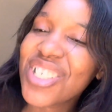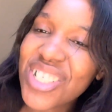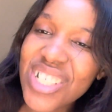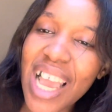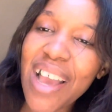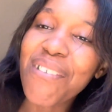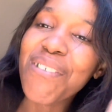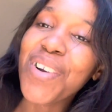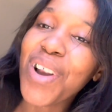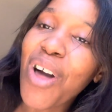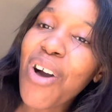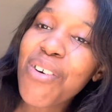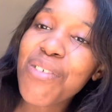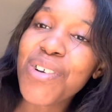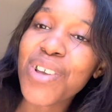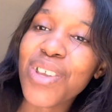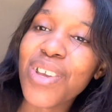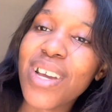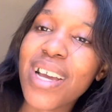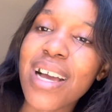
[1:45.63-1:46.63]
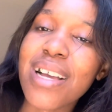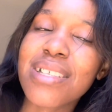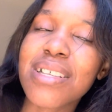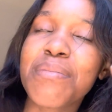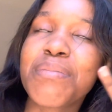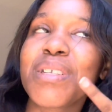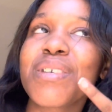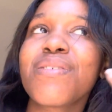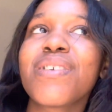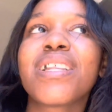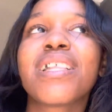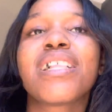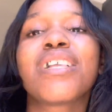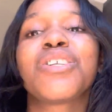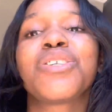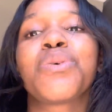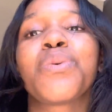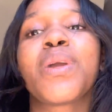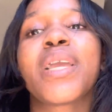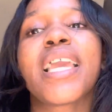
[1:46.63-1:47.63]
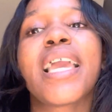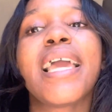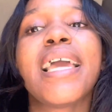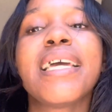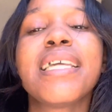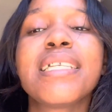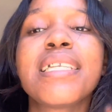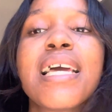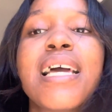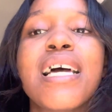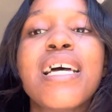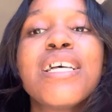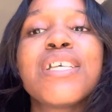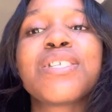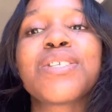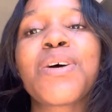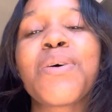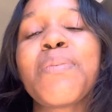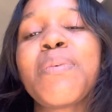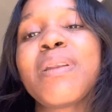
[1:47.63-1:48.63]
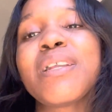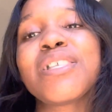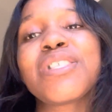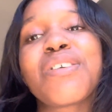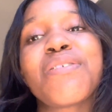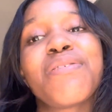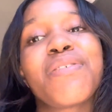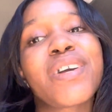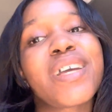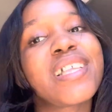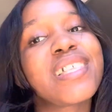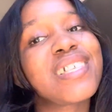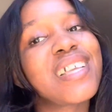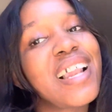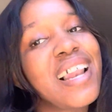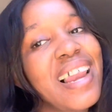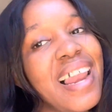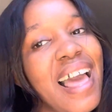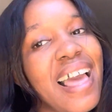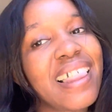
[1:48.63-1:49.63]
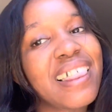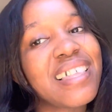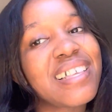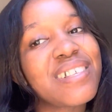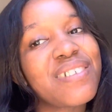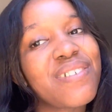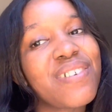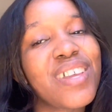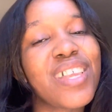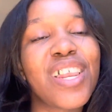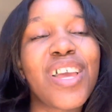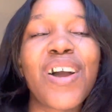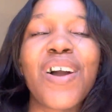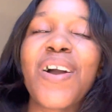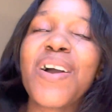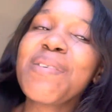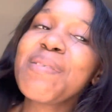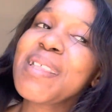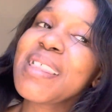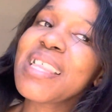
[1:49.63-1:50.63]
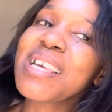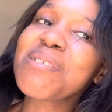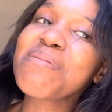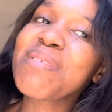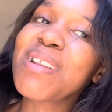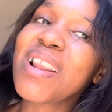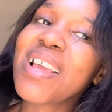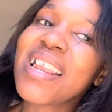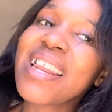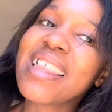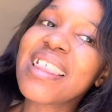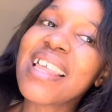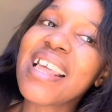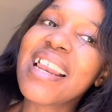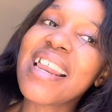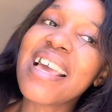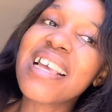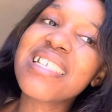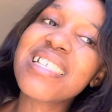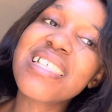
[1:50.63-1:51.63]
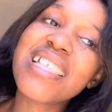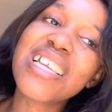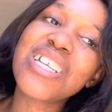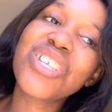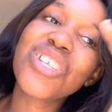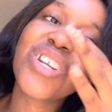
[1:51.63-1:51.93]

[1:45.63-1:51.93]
a vlog for you guys, I'm definitely doing it. So please don't forget to like this video, comment down below anything else that